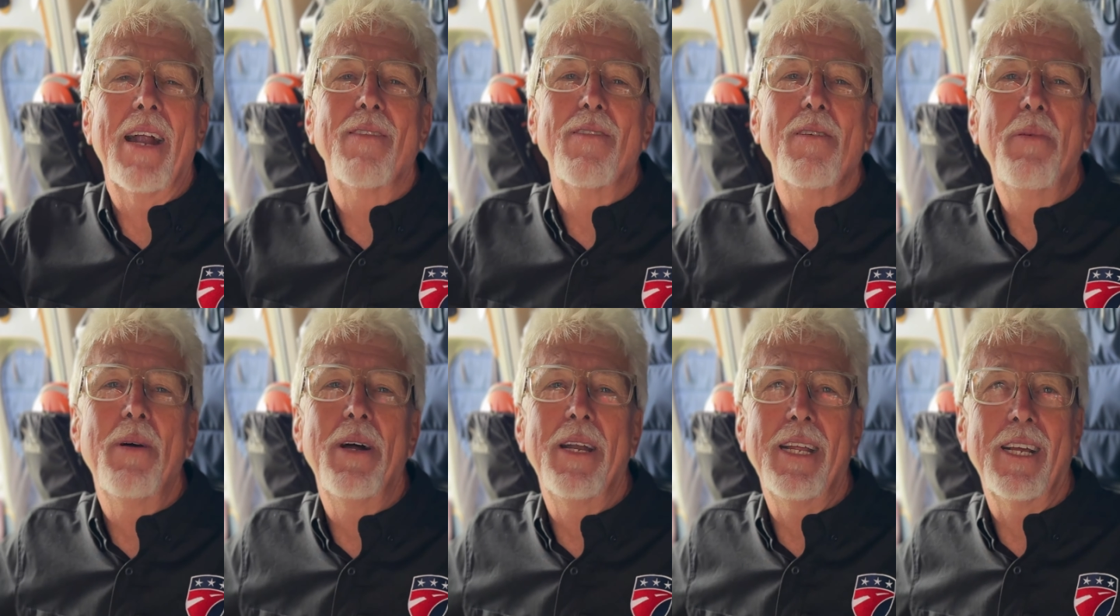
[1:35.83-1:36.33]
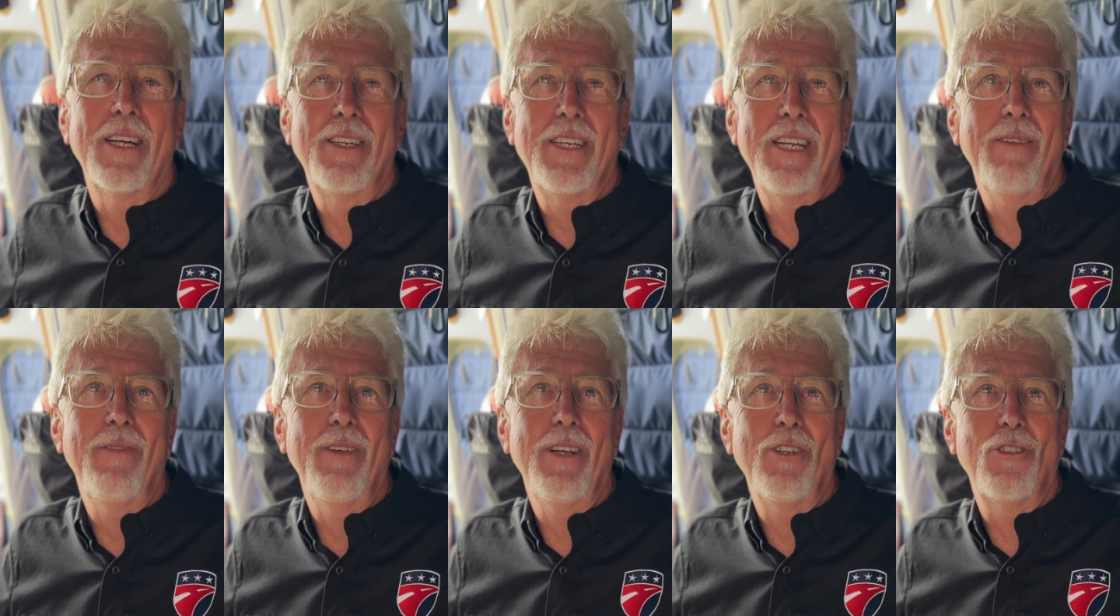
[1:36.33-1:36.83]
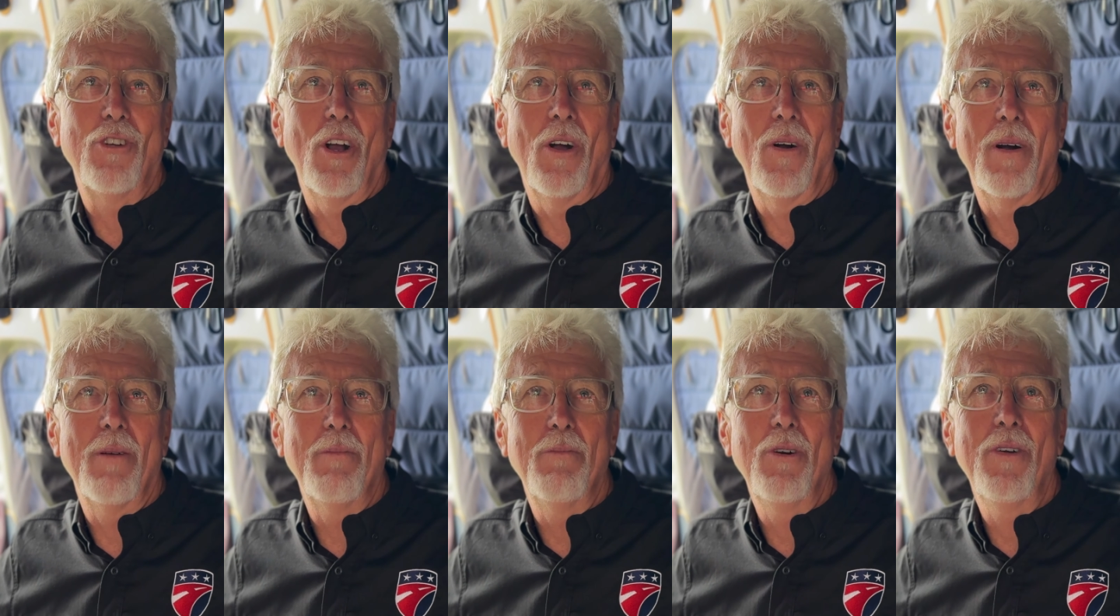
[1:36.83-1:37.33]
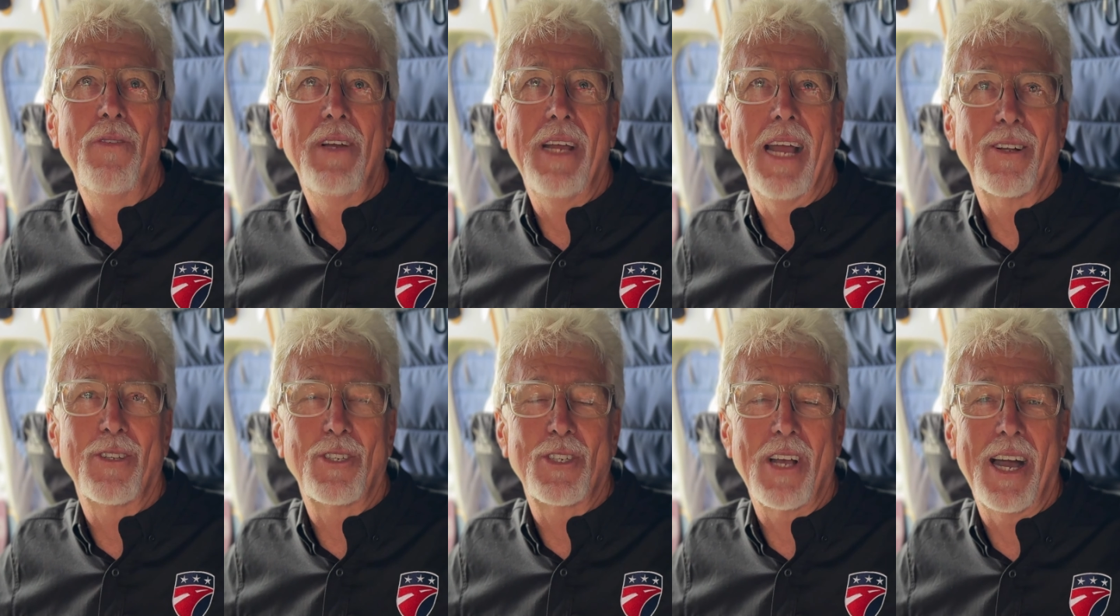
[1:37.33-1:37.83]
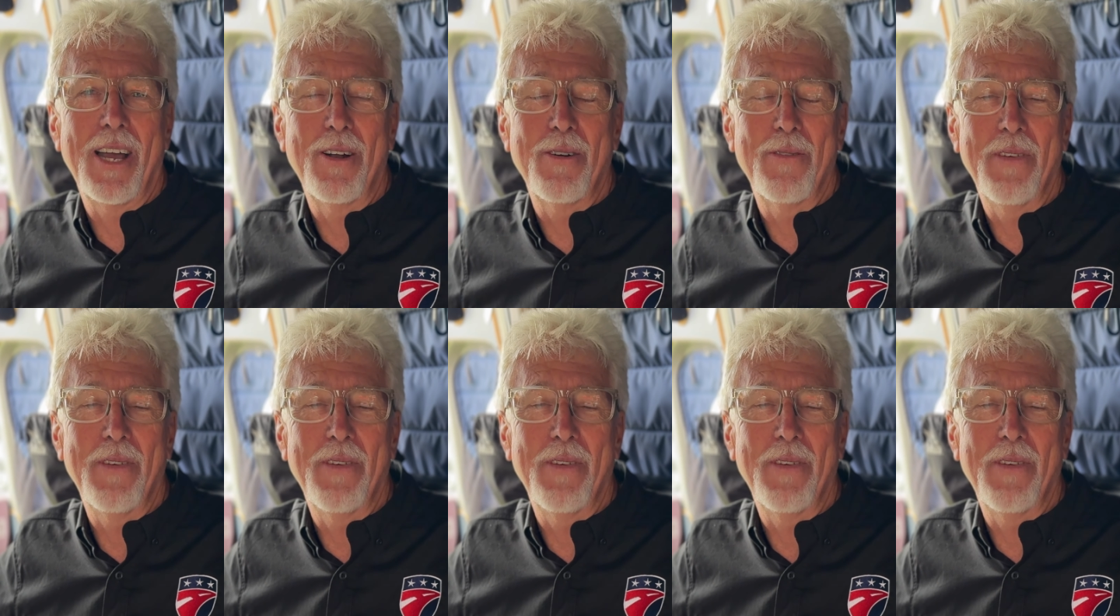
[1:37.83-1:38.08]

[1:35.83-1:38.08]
everybody a TV show, a movie outside her